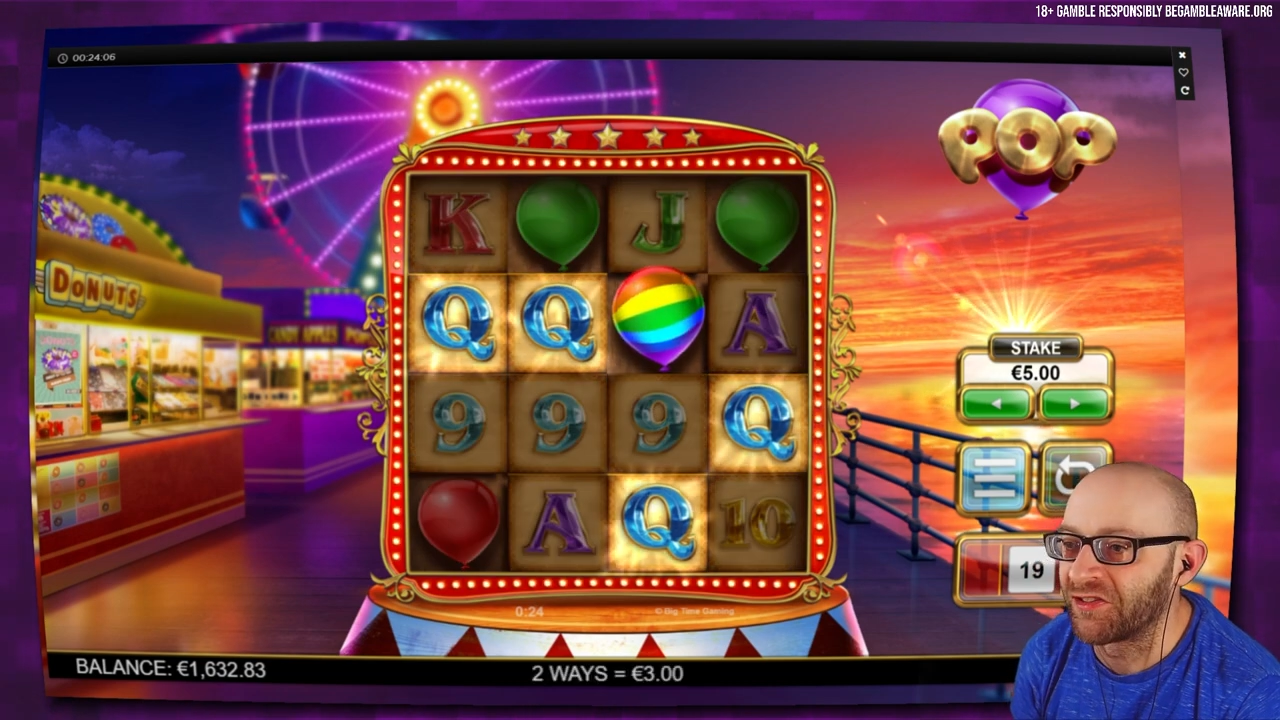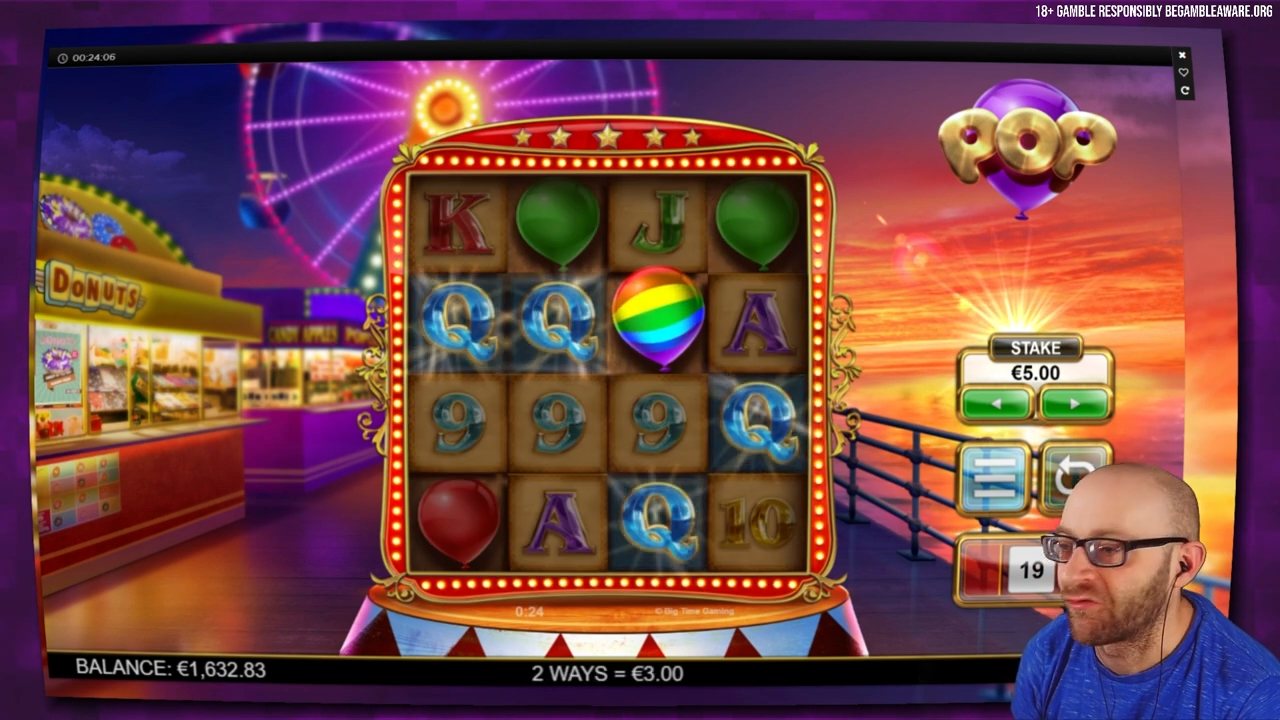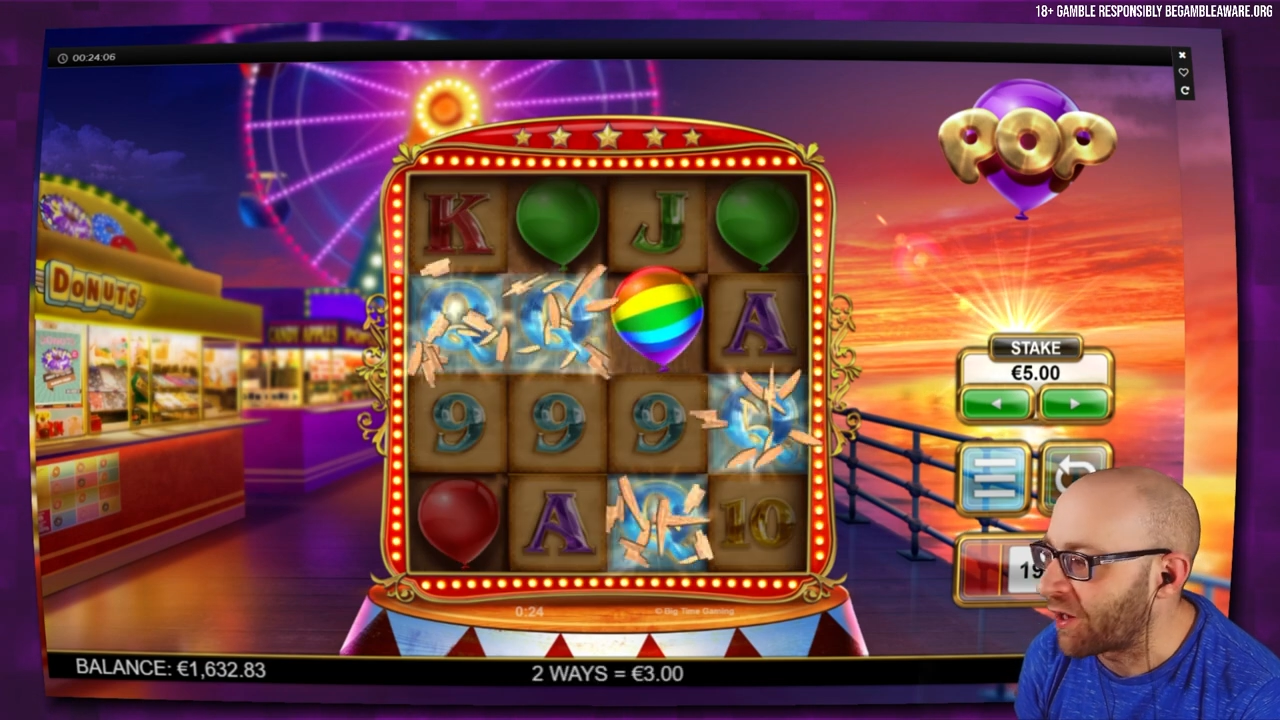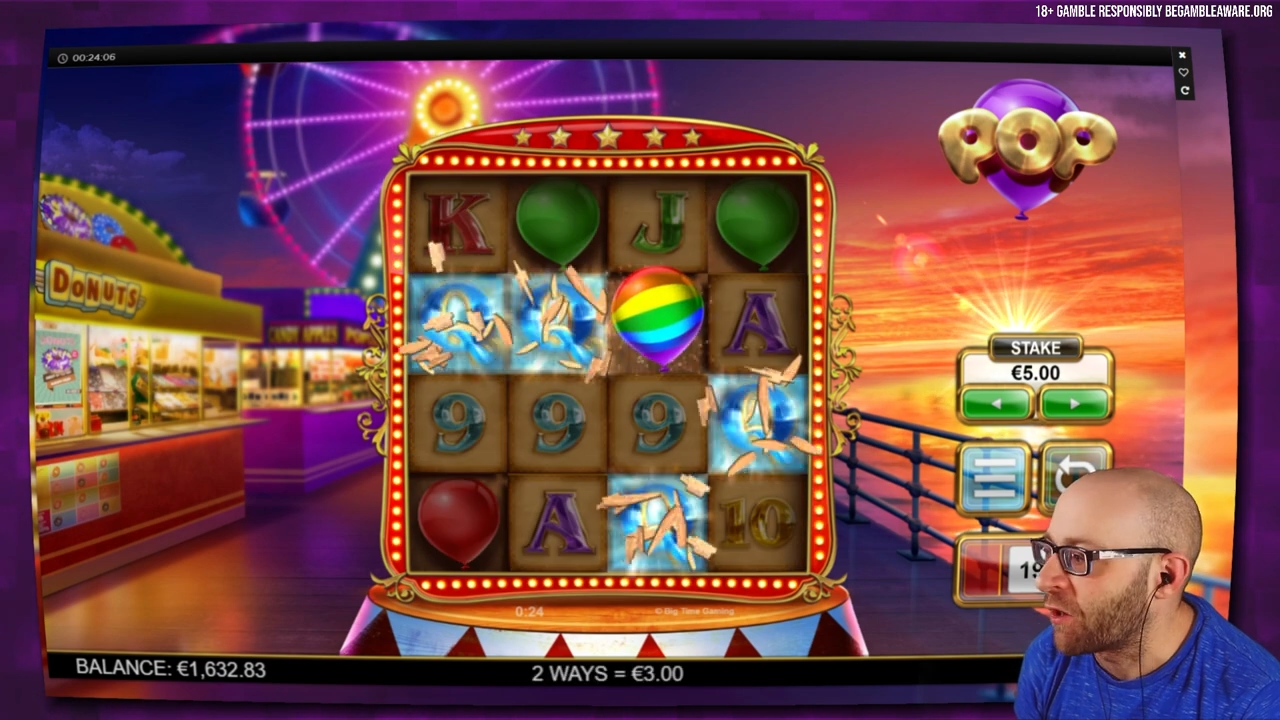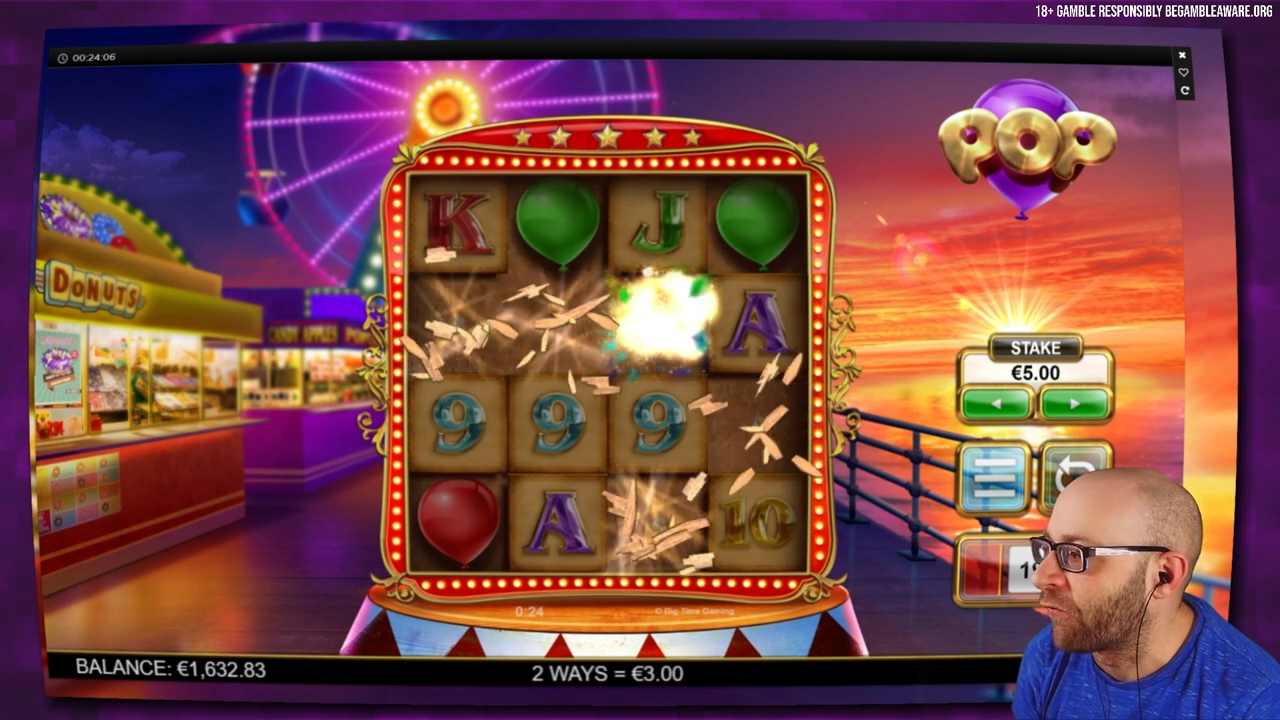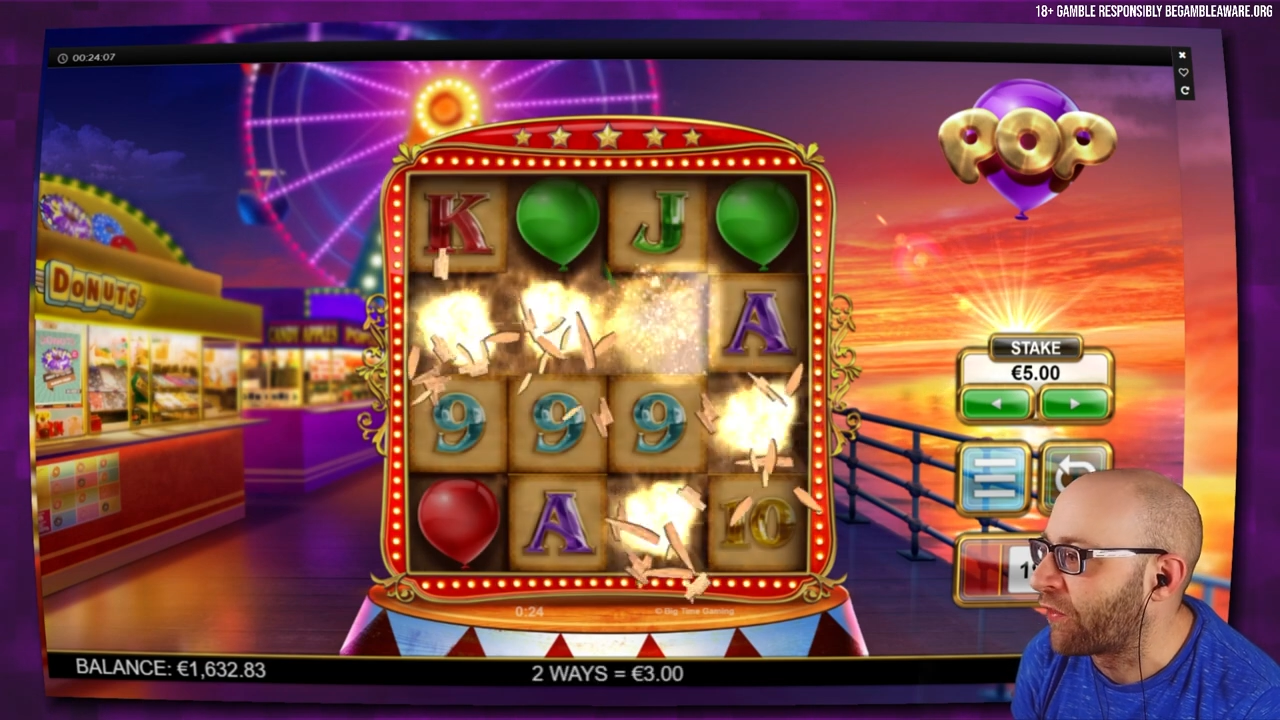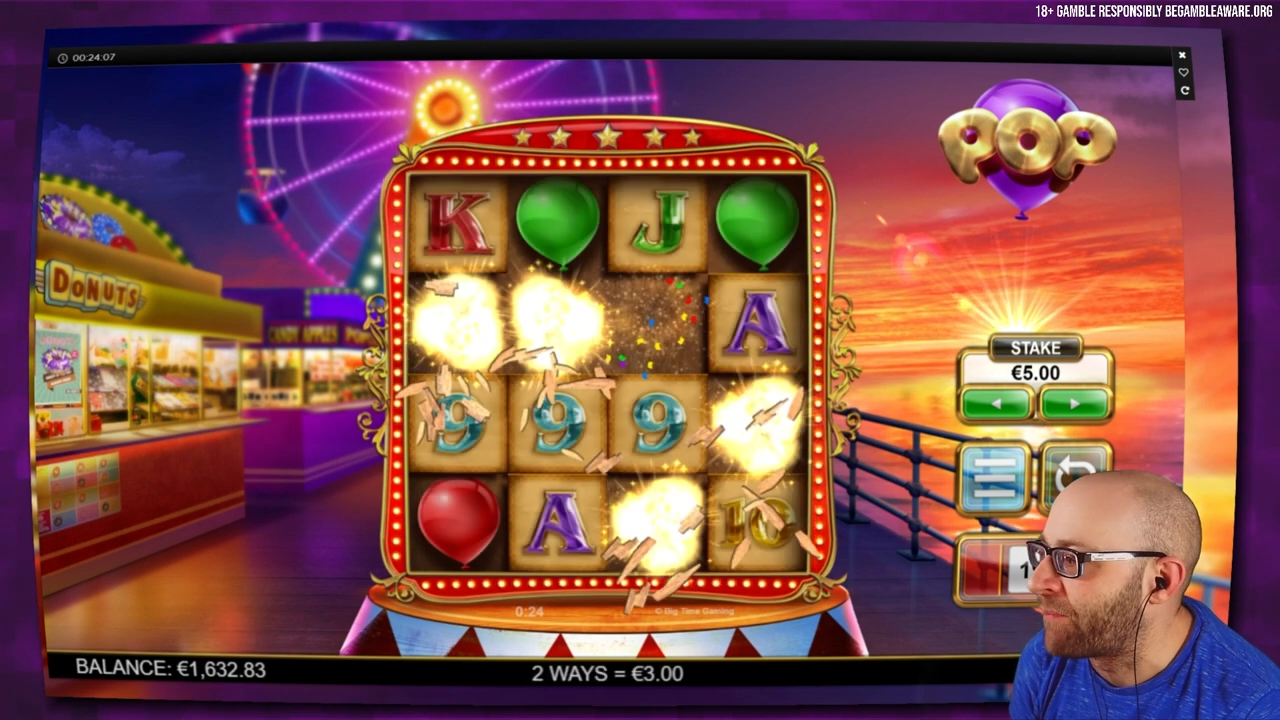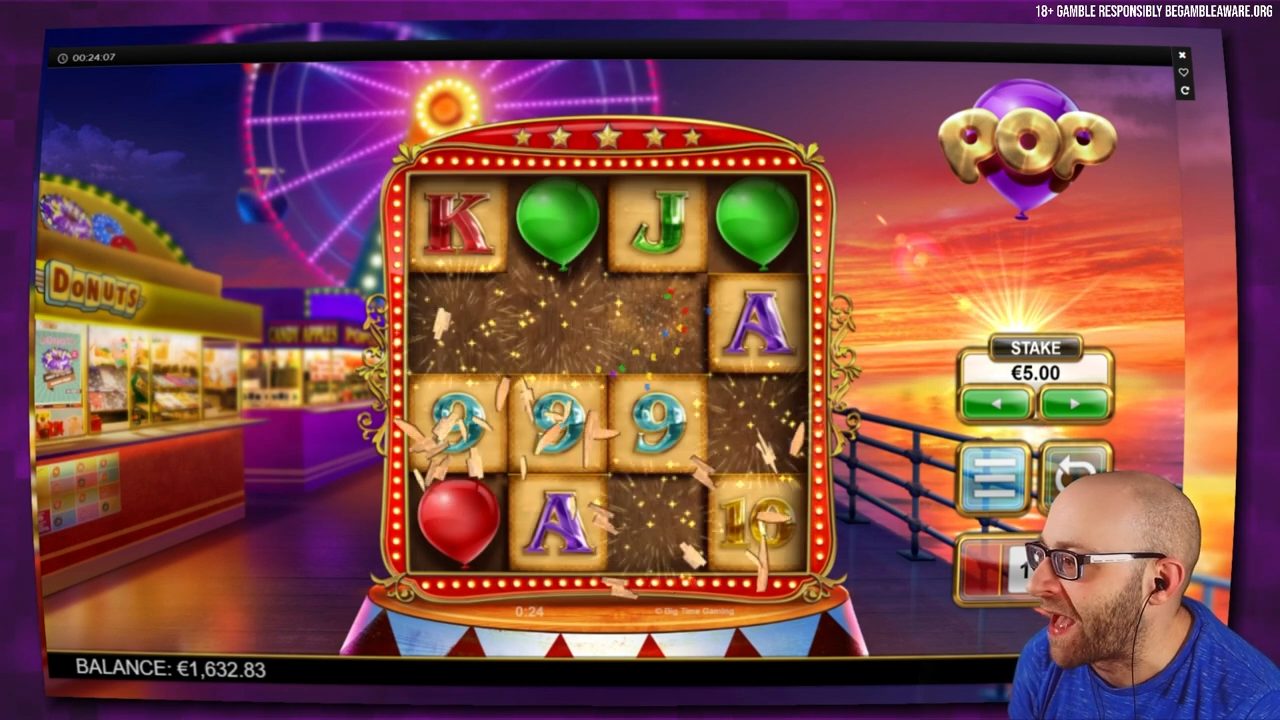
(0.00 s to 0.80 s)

straight off the